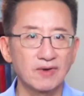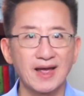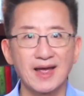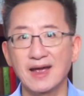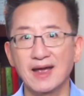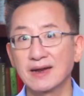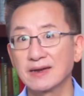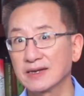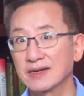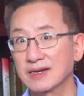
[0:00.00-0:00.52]

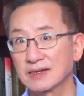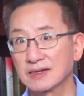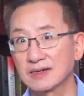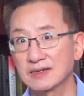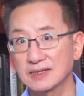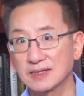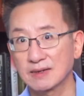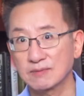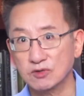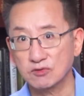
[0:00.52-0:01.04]
and hit the
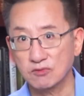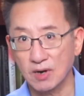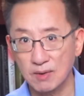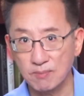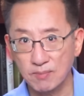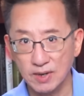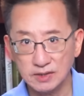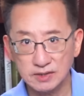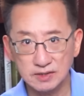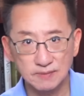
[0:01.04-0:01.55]

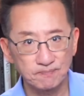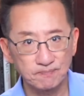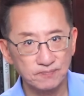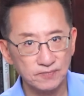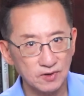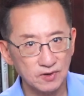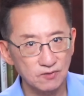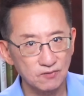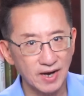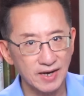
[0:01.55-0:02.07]
subscribe button
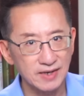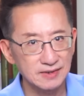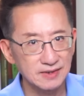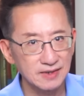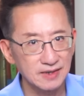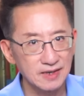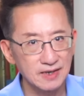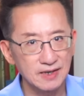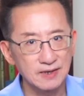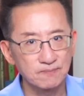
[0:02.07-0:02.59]
right
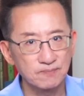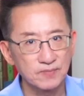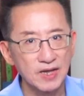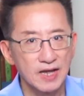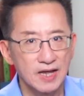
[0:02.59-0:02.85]
here.